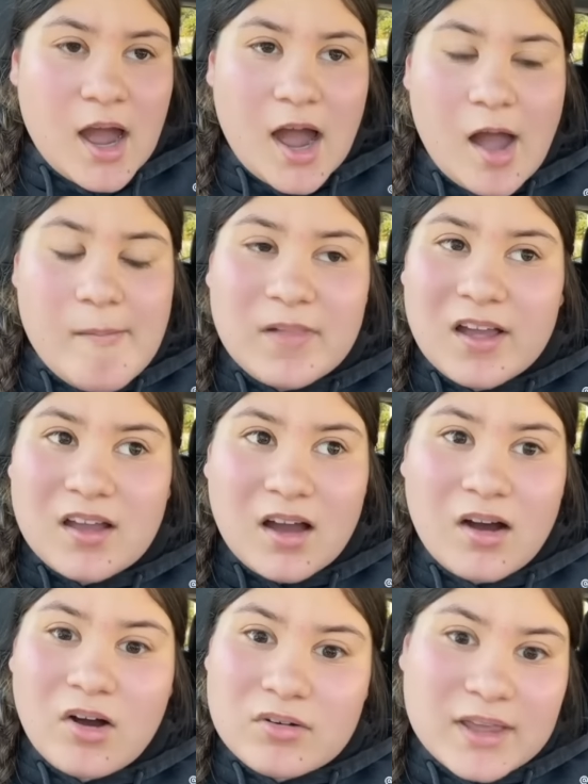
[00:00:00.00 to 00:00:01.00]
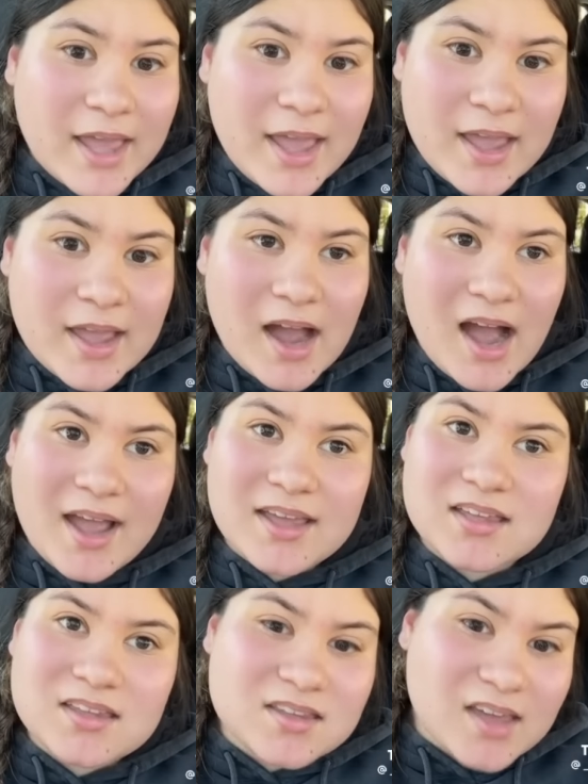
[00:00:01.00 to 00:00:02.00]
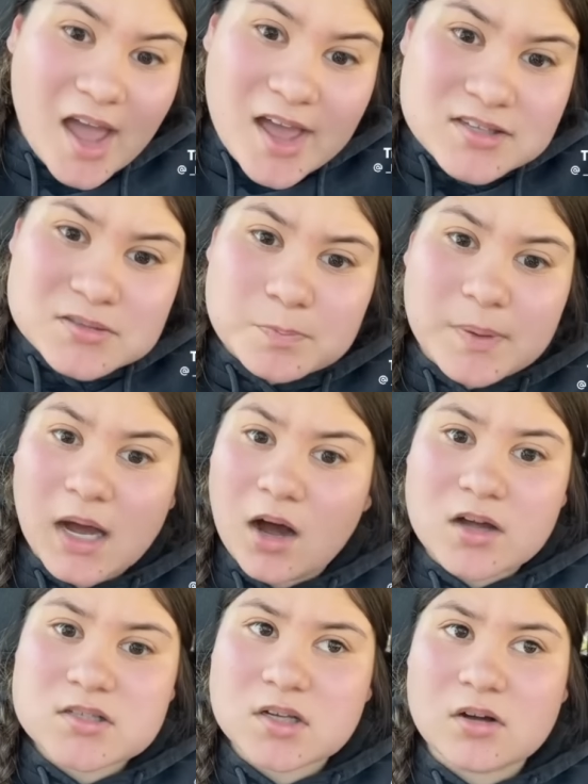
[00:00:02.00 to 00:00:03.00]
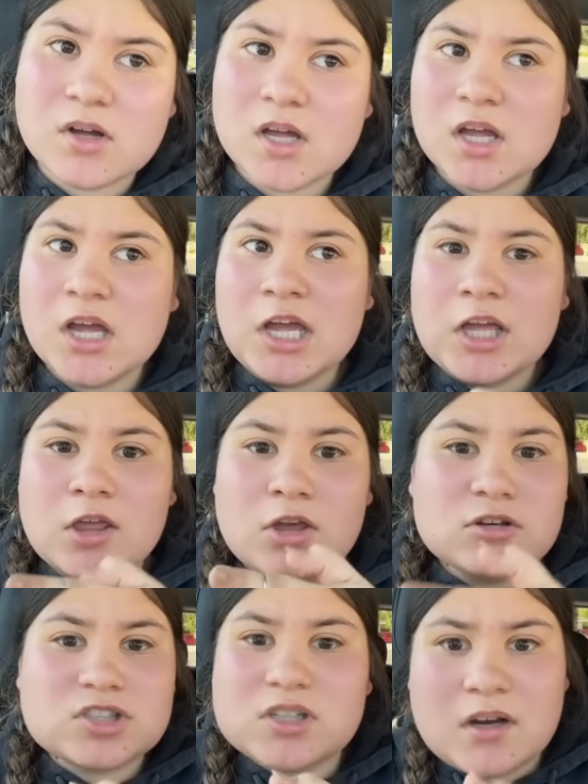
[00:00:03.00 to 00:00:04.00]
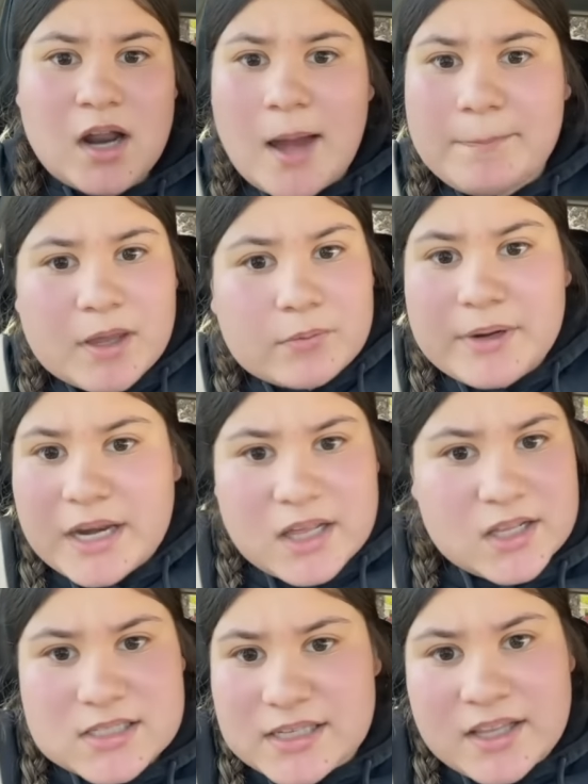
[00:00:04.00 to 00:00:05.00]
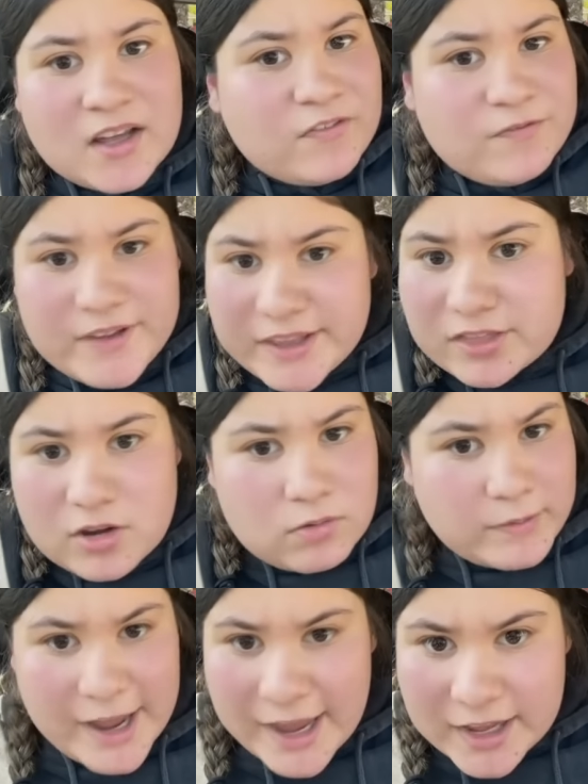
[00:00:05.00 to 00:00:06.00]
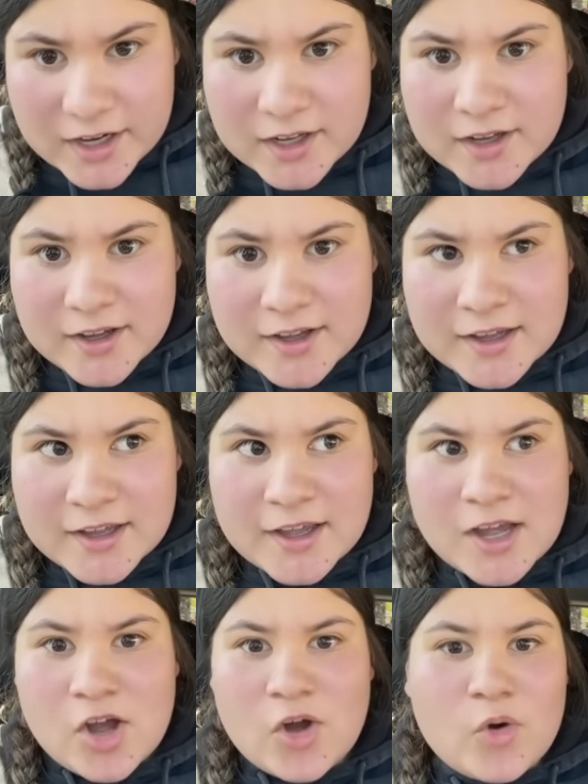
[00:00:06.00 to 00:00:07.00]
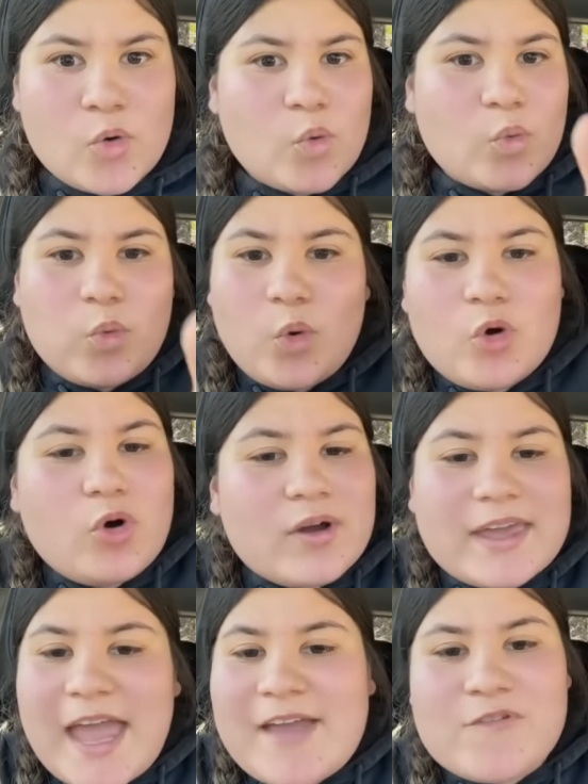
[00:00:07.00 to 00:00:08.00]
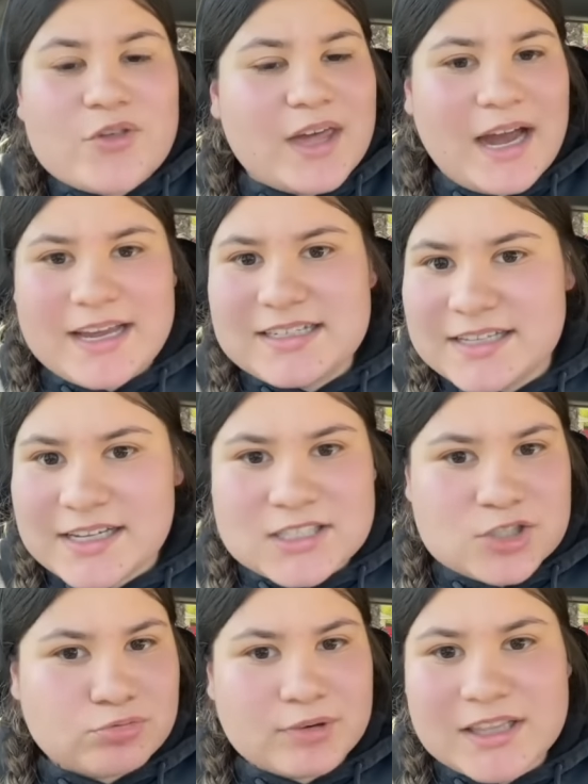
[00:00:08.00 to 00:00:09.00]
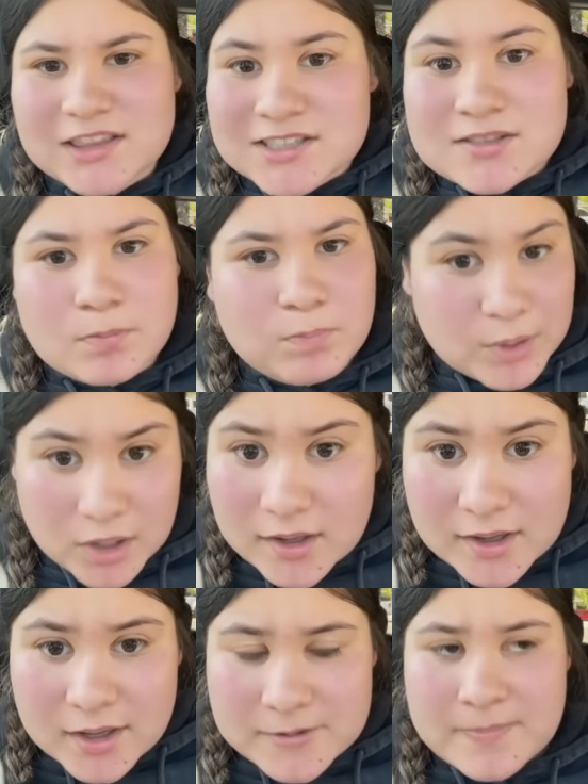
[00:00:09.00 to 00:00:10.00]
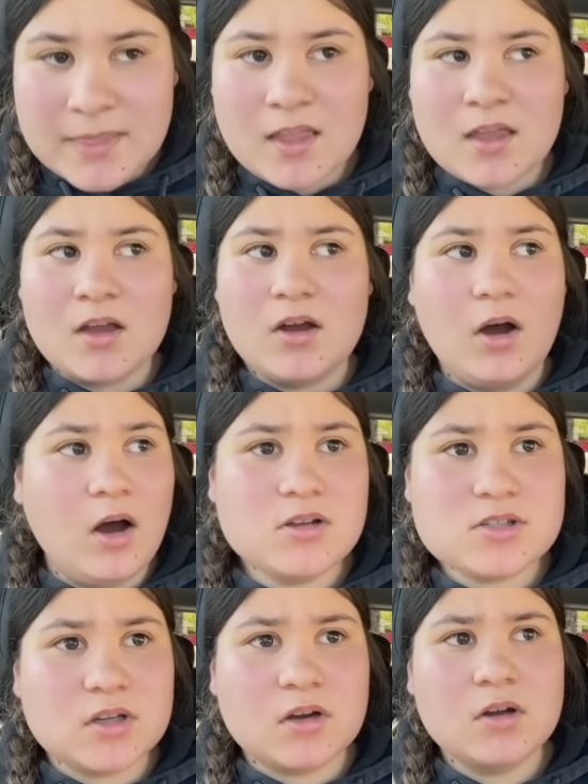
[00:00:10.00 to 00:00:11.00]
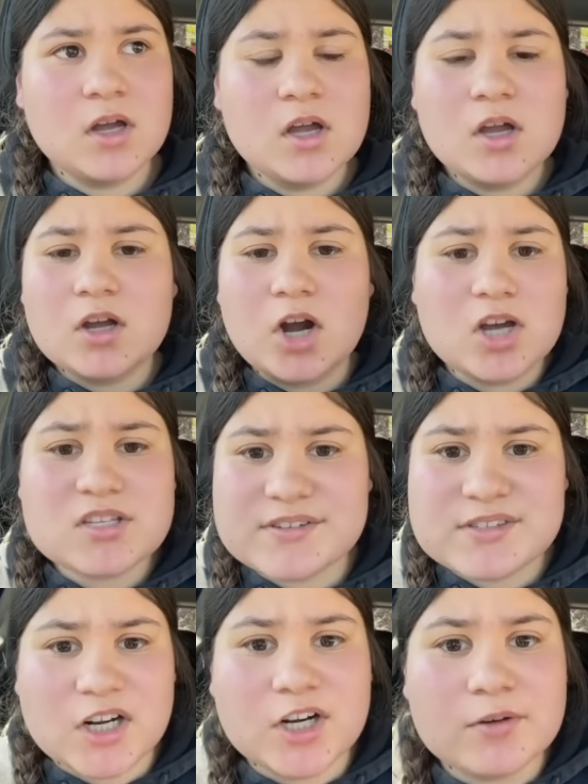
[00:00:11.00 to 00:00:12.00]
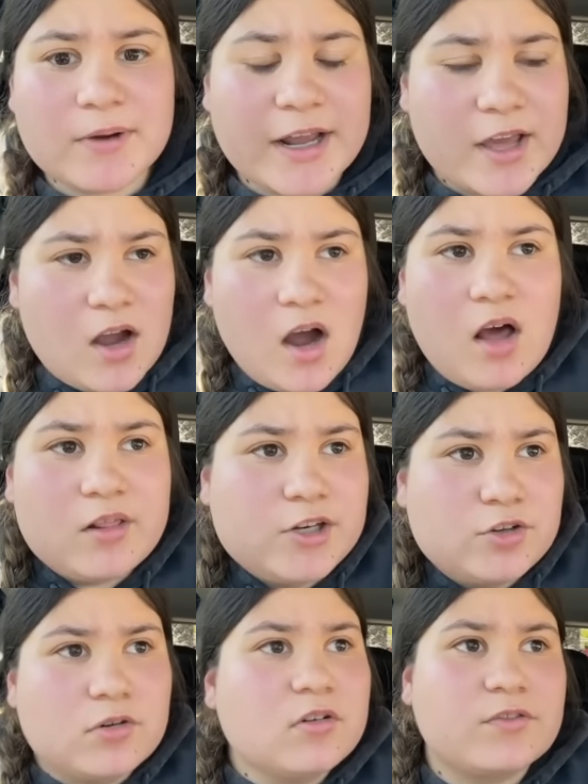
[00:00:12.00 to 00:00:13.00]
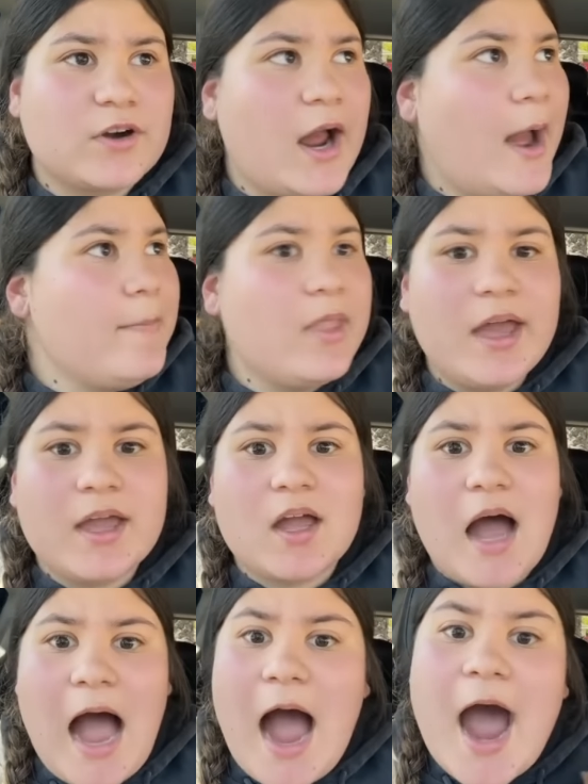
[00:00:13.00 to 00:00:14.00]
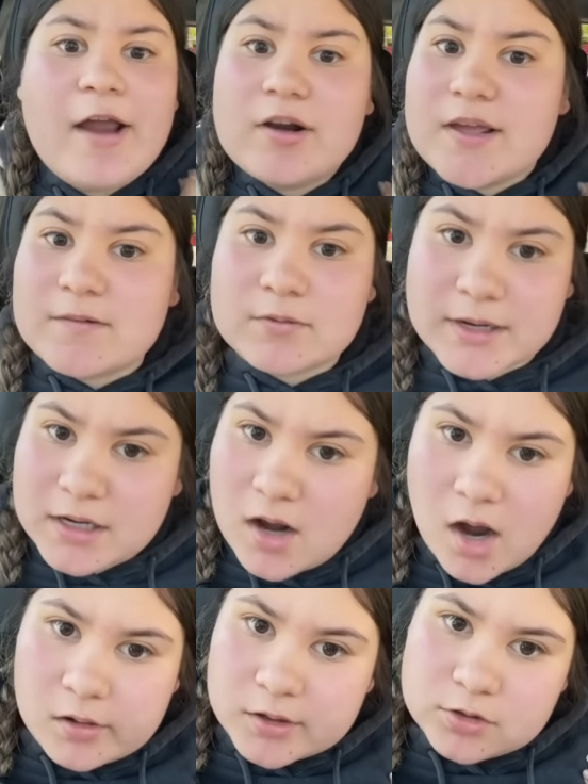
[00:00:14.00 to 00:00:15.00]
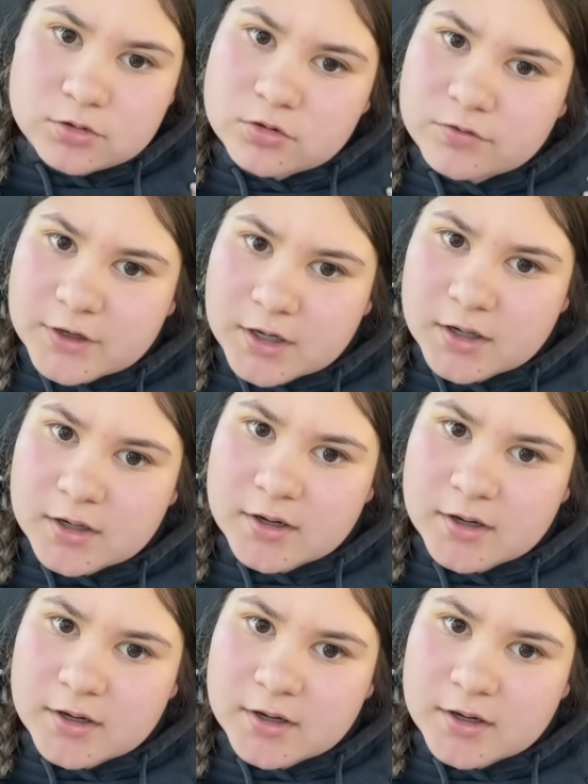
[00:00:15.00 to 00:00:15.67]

I'm like, okay, I guess. But also, you should not be reading this in the fifth grade. Who gave you the idea to read this book? Also... Girls have started reading Colleen Hoover. I'm like, I don't even read Colleen Hoover.